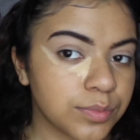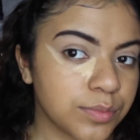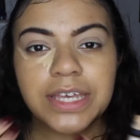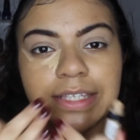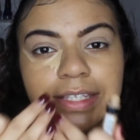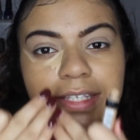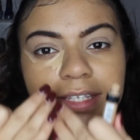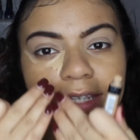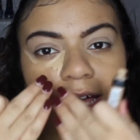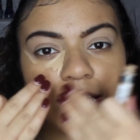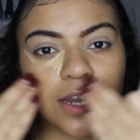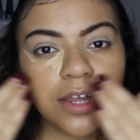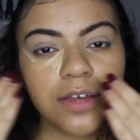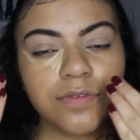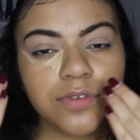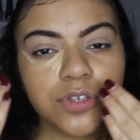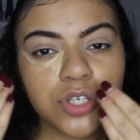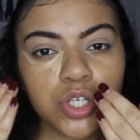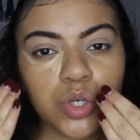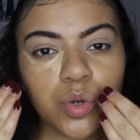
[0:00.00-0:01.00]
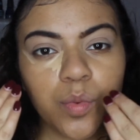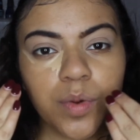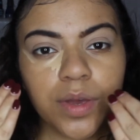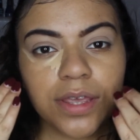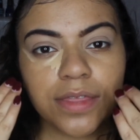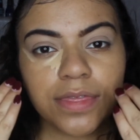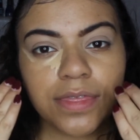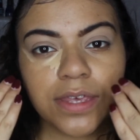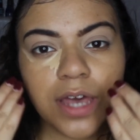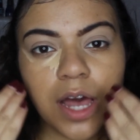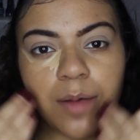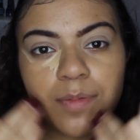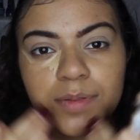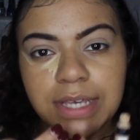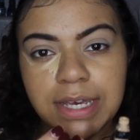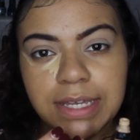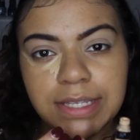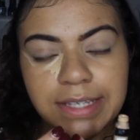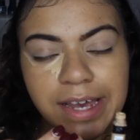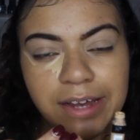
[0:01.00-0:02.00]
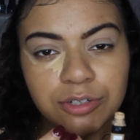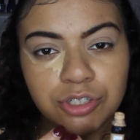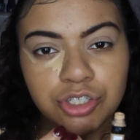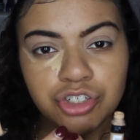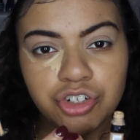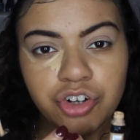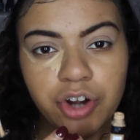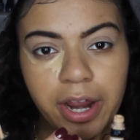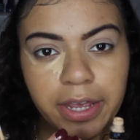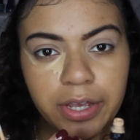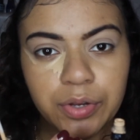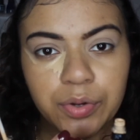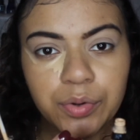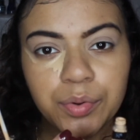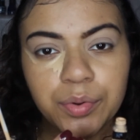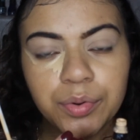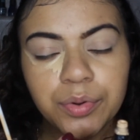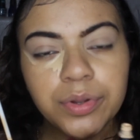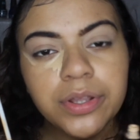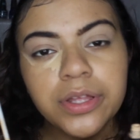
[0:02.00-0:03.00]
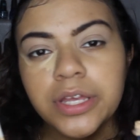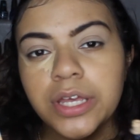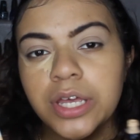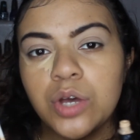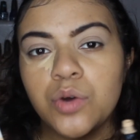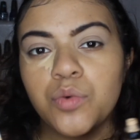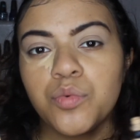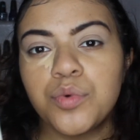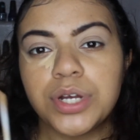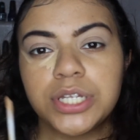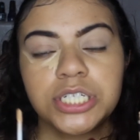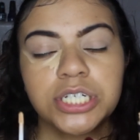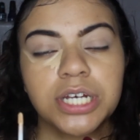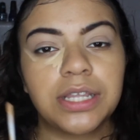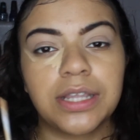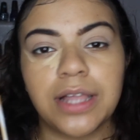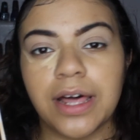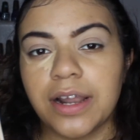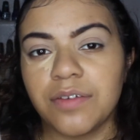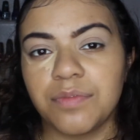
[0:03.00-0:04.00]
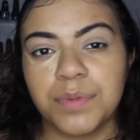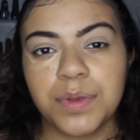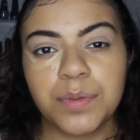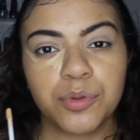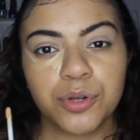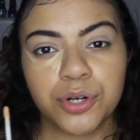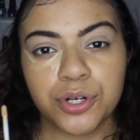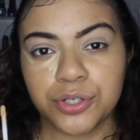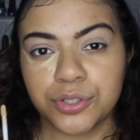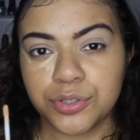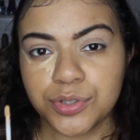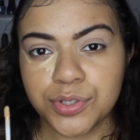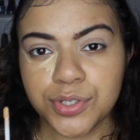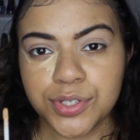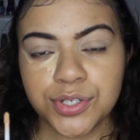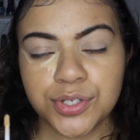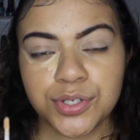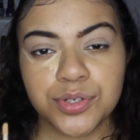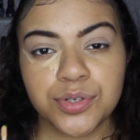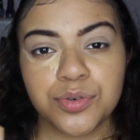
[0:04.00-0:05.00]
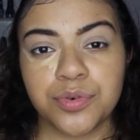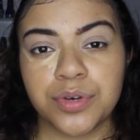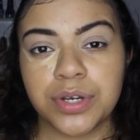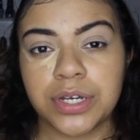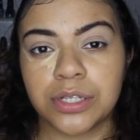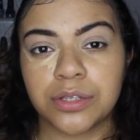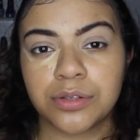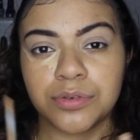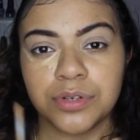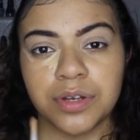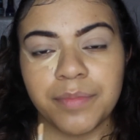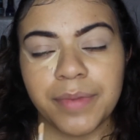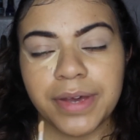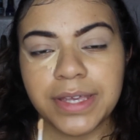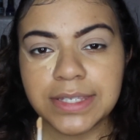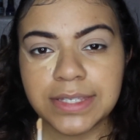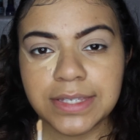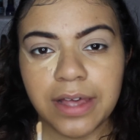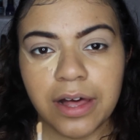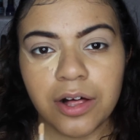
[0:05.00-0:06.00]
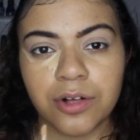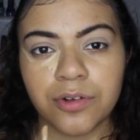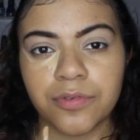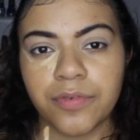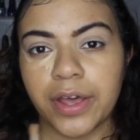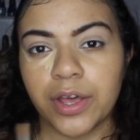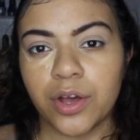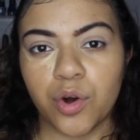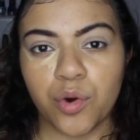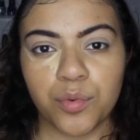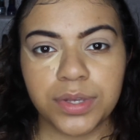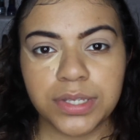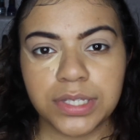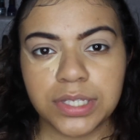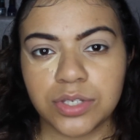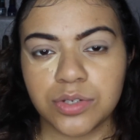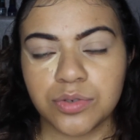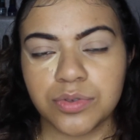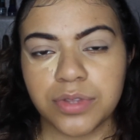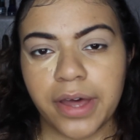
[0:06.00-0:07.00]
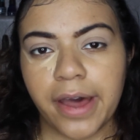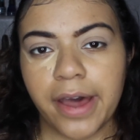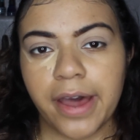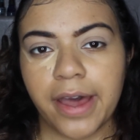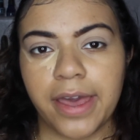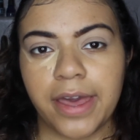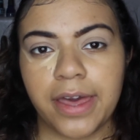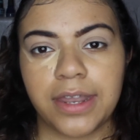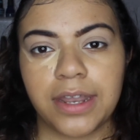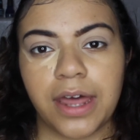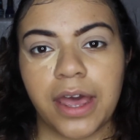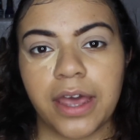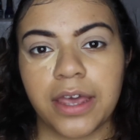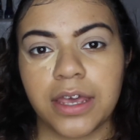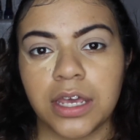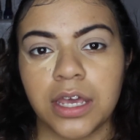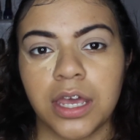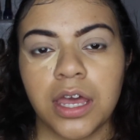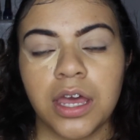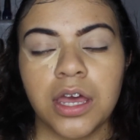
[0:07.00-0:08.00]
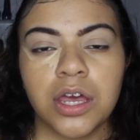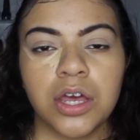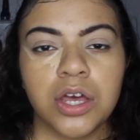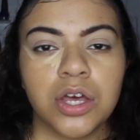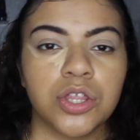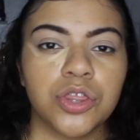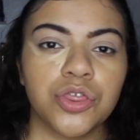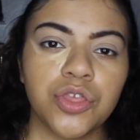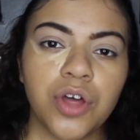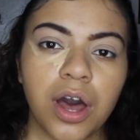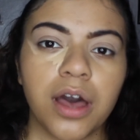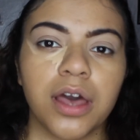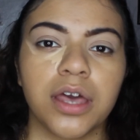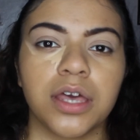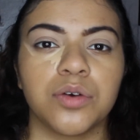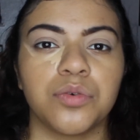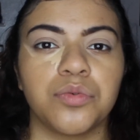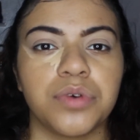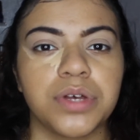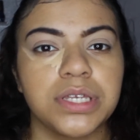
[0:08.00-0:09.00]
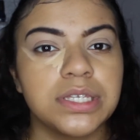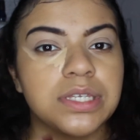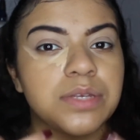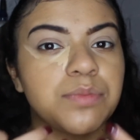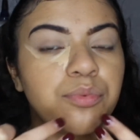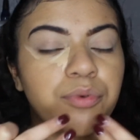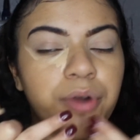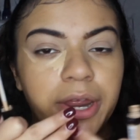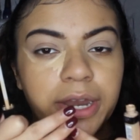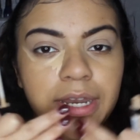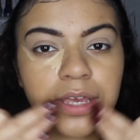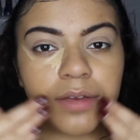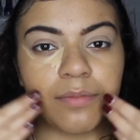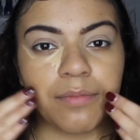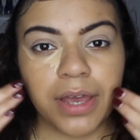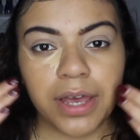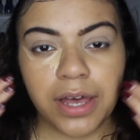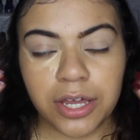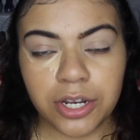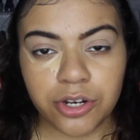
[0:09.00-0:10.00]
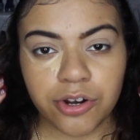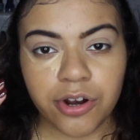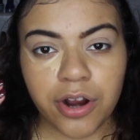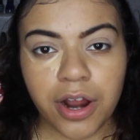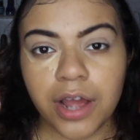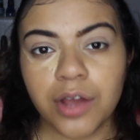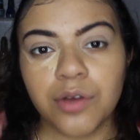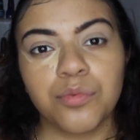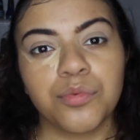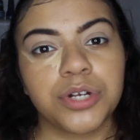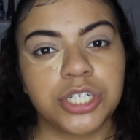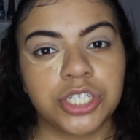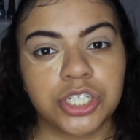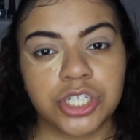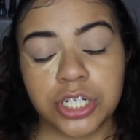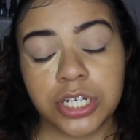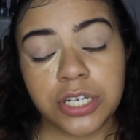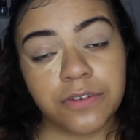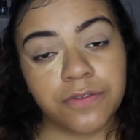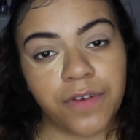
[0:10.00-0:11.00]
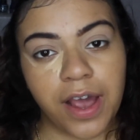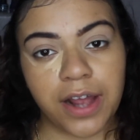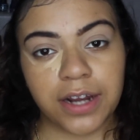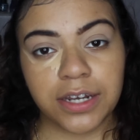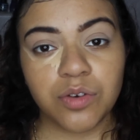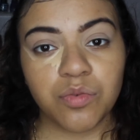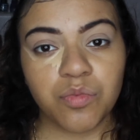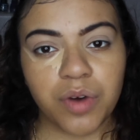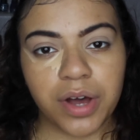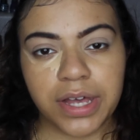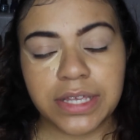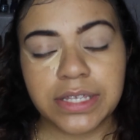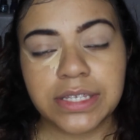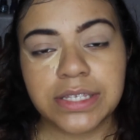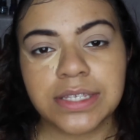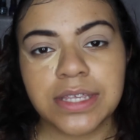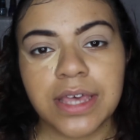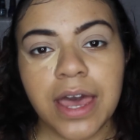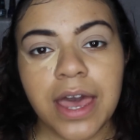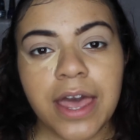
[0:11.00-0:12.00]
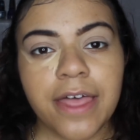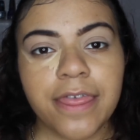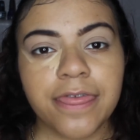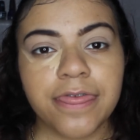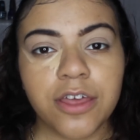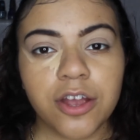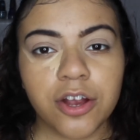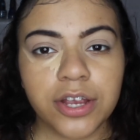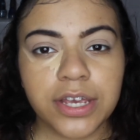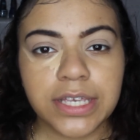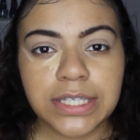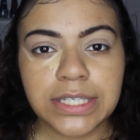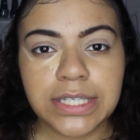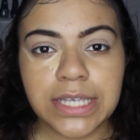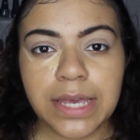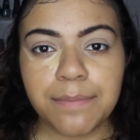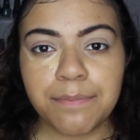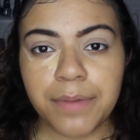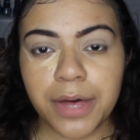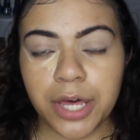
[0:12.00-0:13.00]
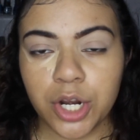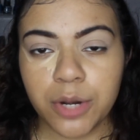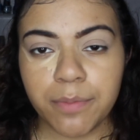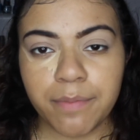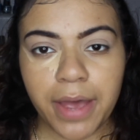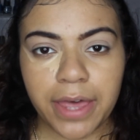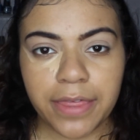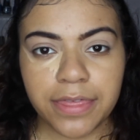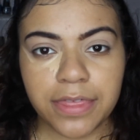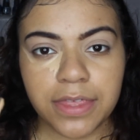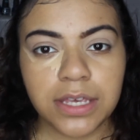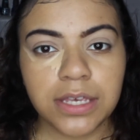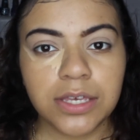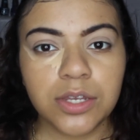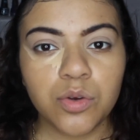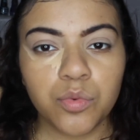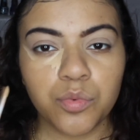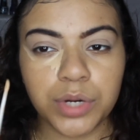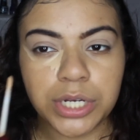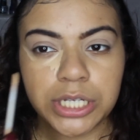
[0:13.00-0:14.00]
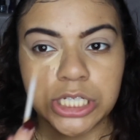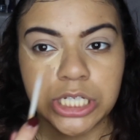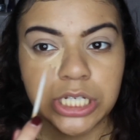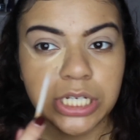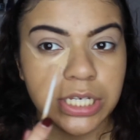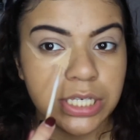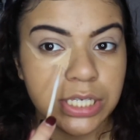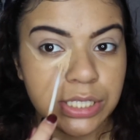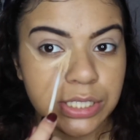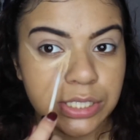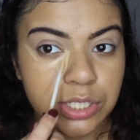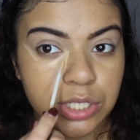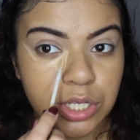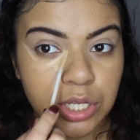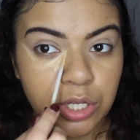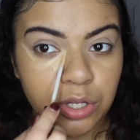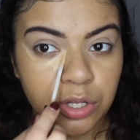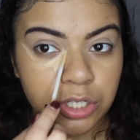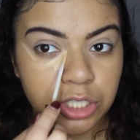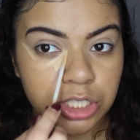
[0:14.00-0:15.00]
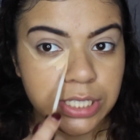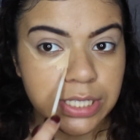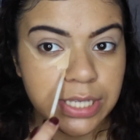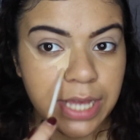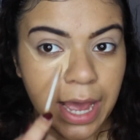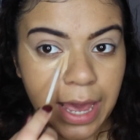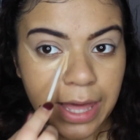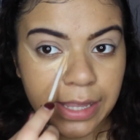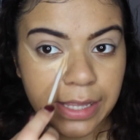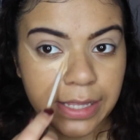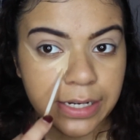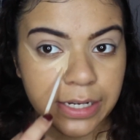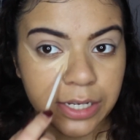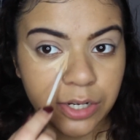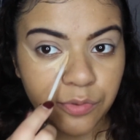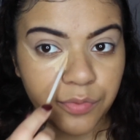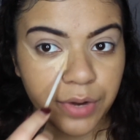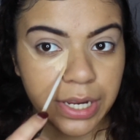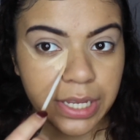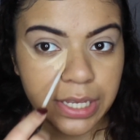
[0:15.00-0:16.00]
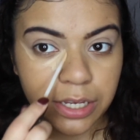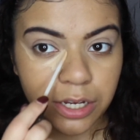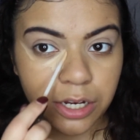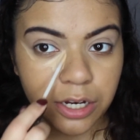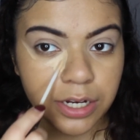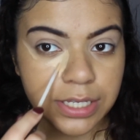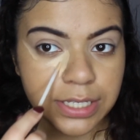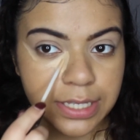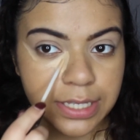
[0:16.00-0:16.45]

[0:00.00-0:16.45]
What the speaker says: Instead of doing the upside down triangle, which a lot of people are used to, including myself, I always do that, and I thought it was brightening my under eye, which in fact it was. There is a better method, which is just highlighting right here